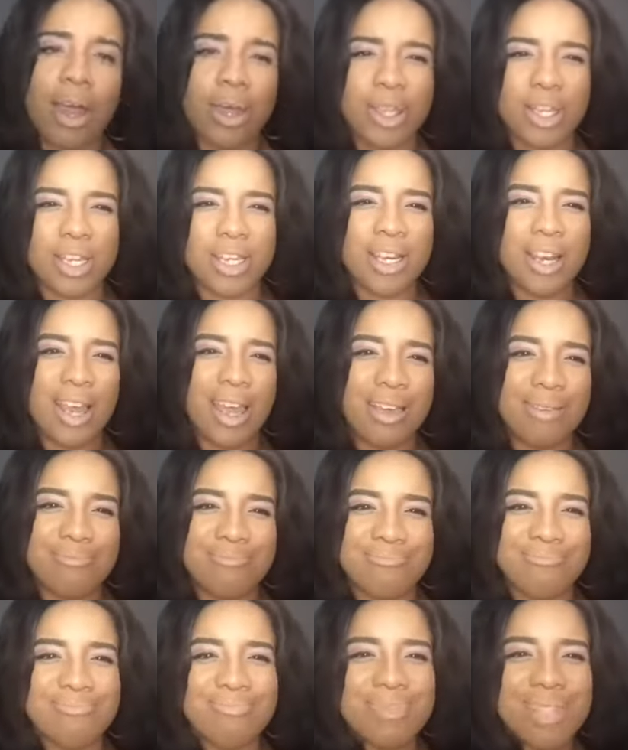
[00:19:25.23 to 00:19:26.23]
Other than that,
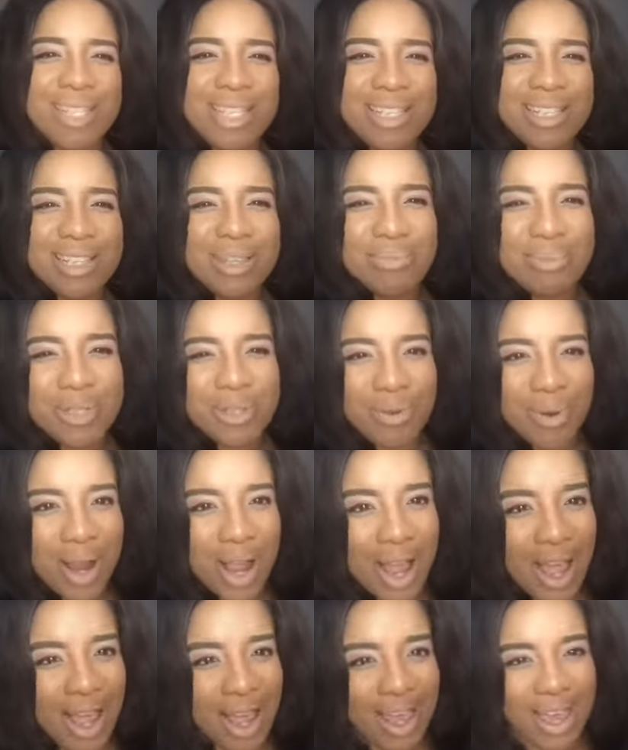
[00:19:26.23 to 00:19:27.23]

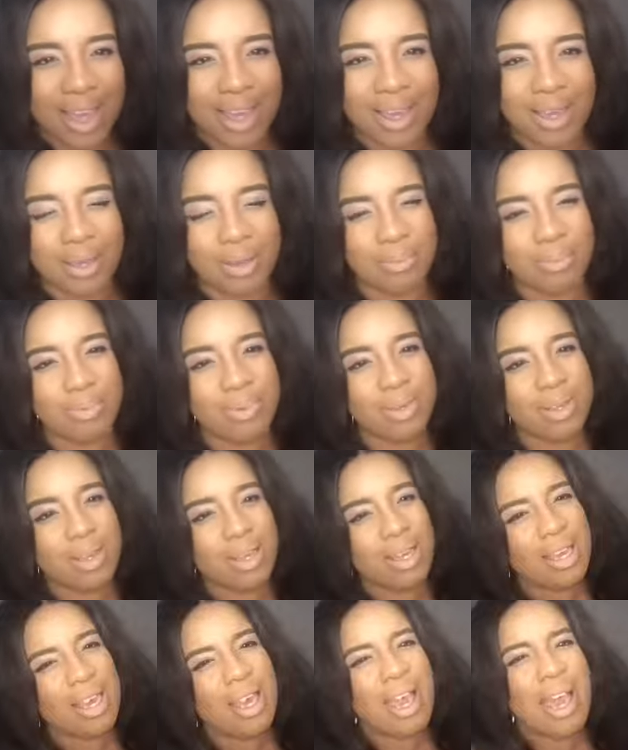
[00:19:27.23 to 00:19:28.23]
subscribe.
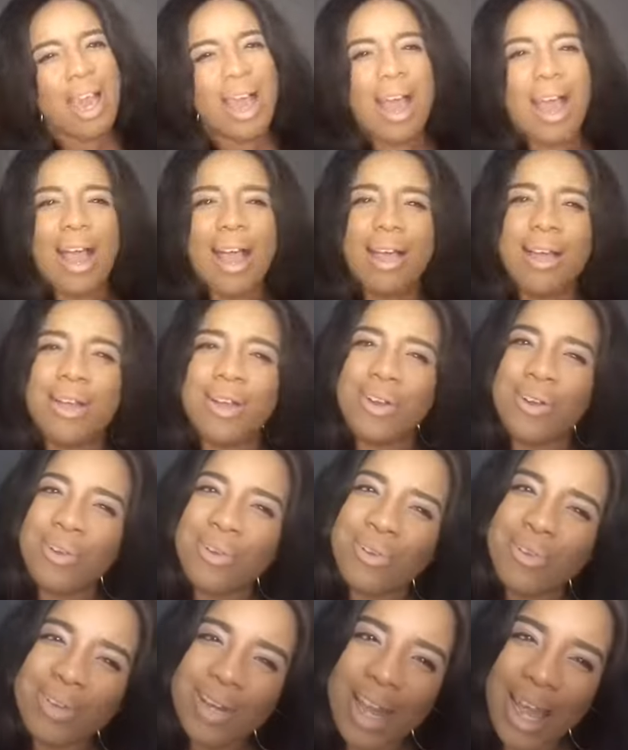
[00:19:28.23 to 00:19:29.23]
I
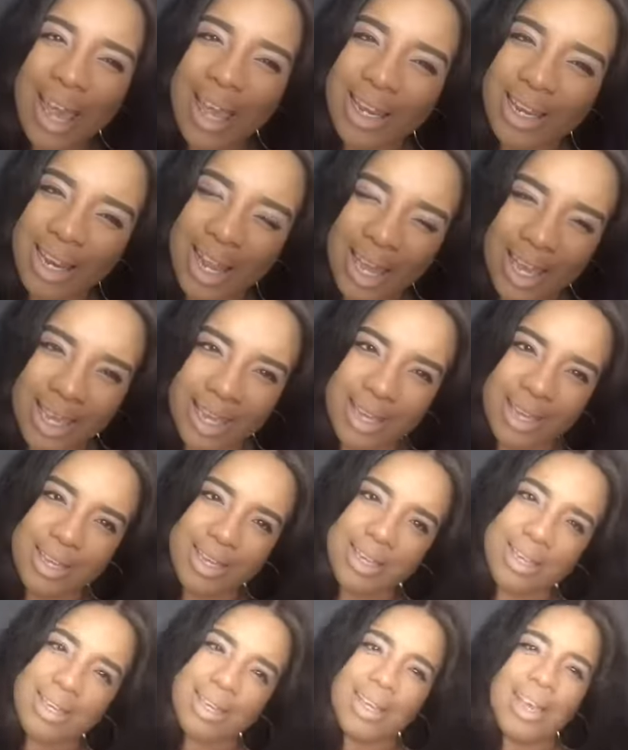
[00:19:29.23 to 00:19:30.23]
earned that
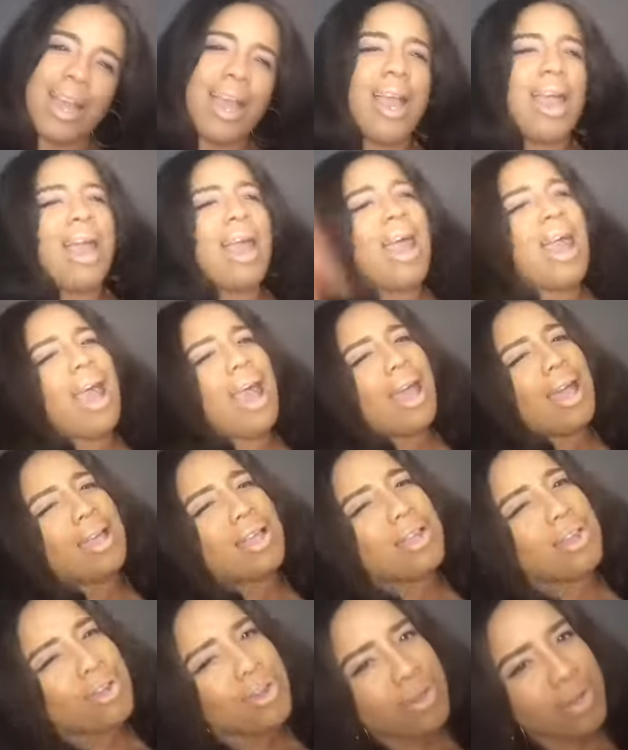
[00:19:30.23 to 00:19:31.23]
like. I
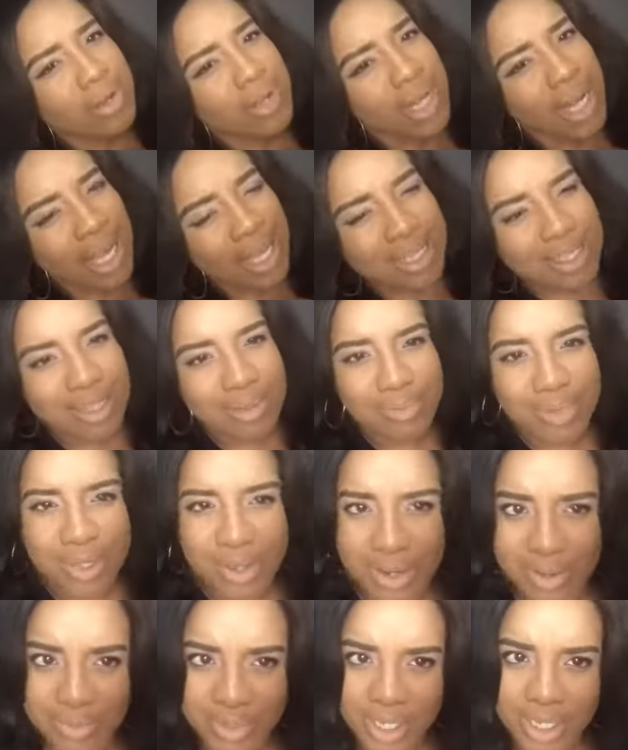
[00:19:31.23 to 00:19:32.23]
earned that
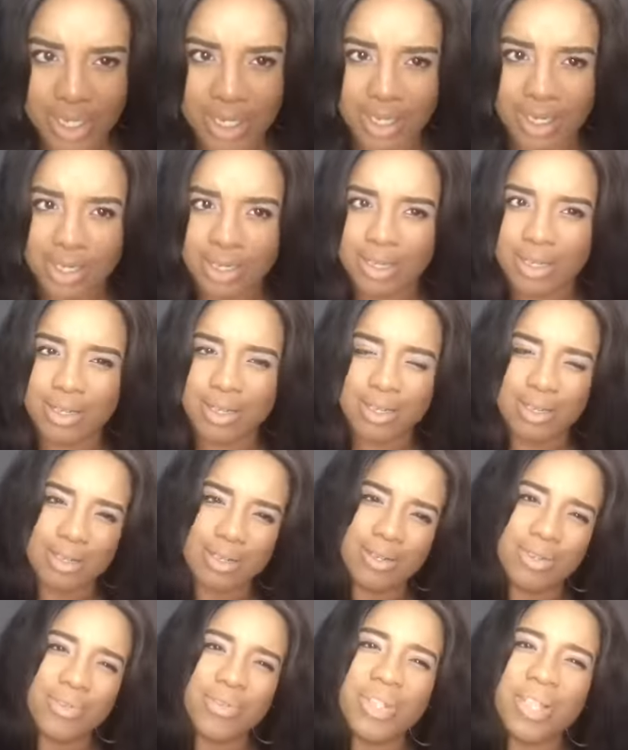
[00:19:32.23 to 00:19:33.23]
subscription.
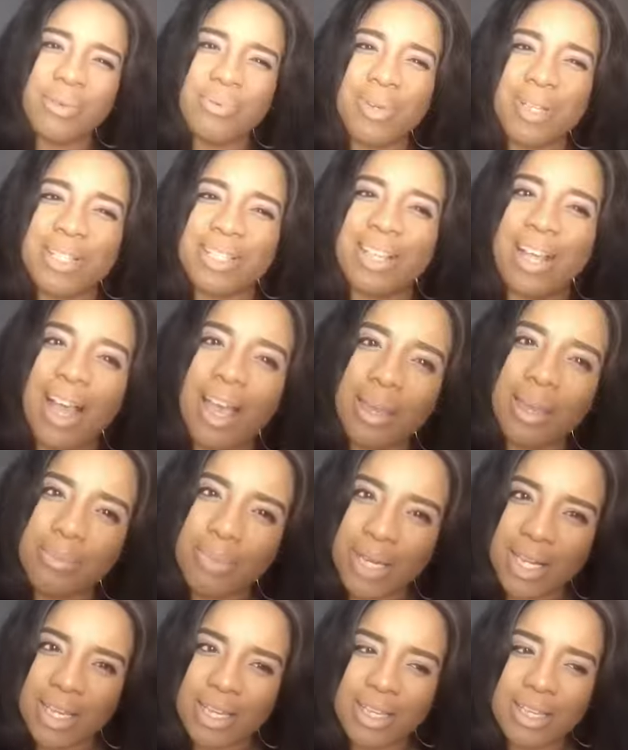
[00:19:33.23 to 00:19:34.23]
You see what time
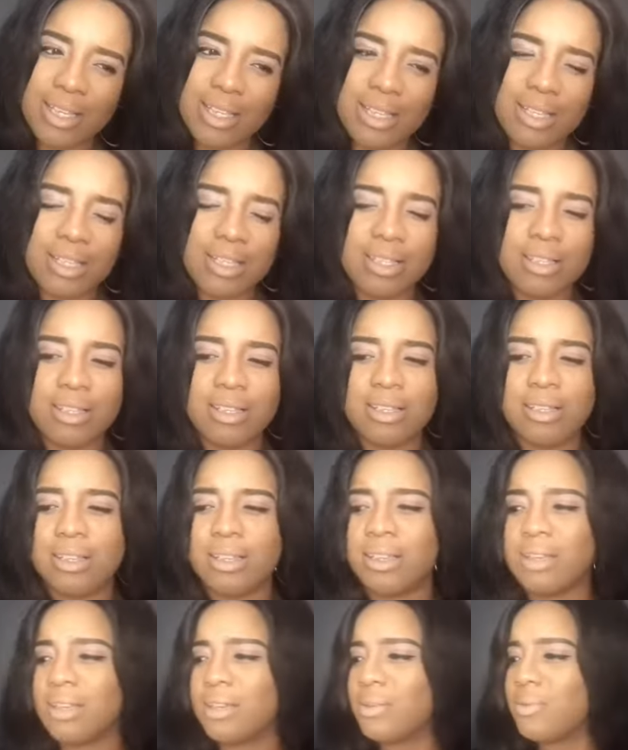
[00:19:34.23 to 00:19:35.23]
it is?
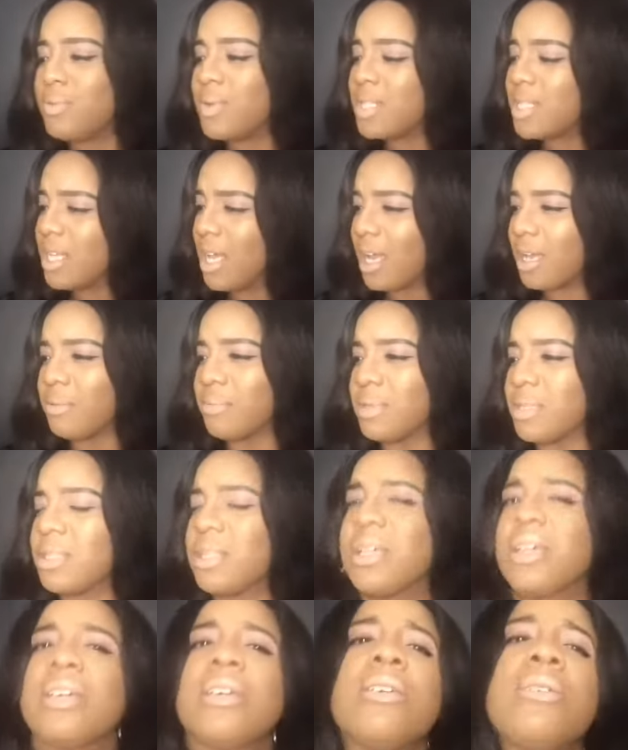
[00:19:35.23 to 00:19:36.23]
What time is
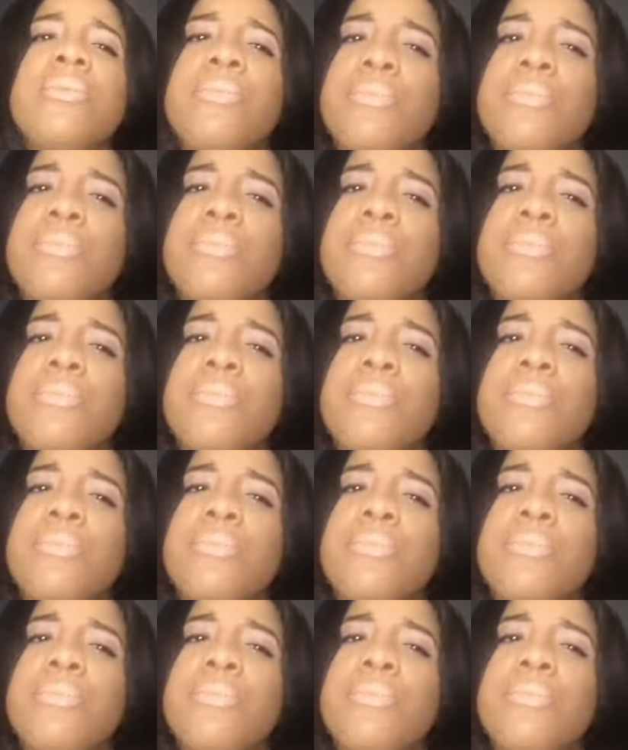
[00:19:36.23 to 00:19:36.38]
it?